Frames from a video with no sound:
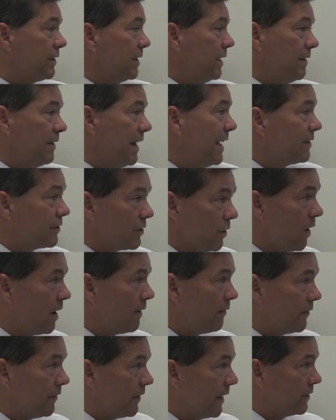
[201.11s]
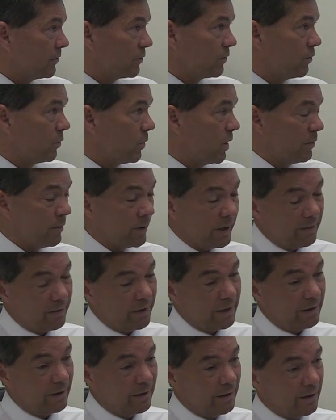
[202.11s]
That's life, that's the way we live
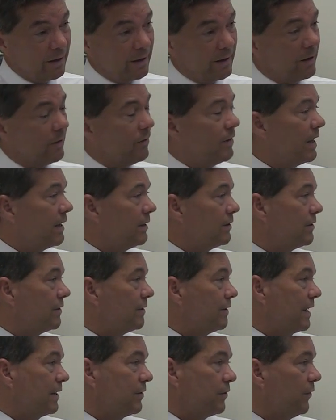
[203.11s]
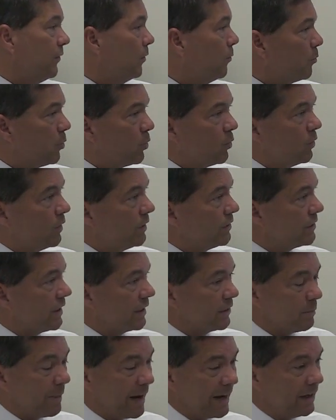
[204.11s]
in. You know, that's footballers,
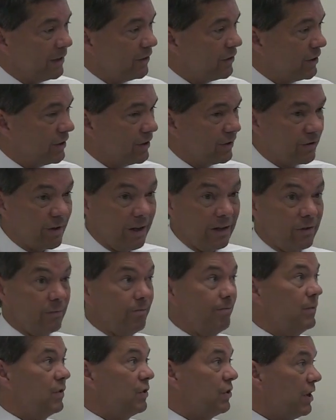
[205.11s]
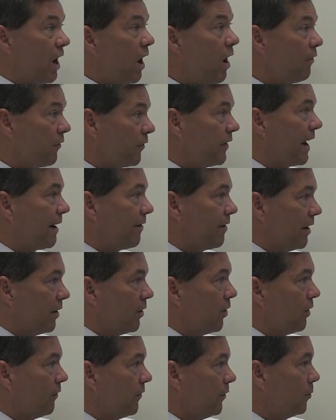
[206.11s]
that's managers, that's staff now at a
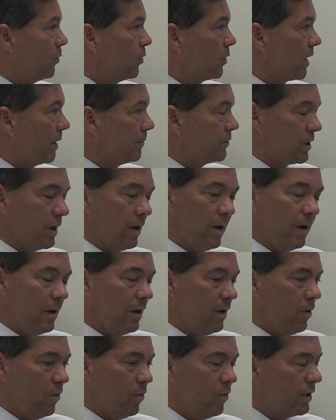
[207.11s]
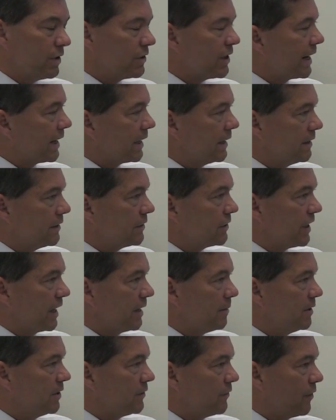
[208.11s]
lot of football clubs. All exactly the
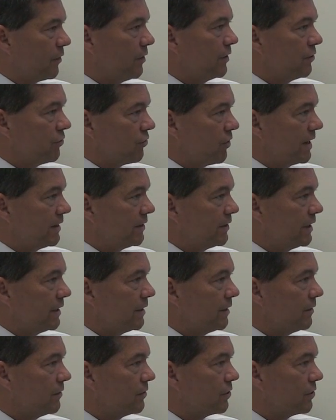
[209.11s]
same, it's very transient.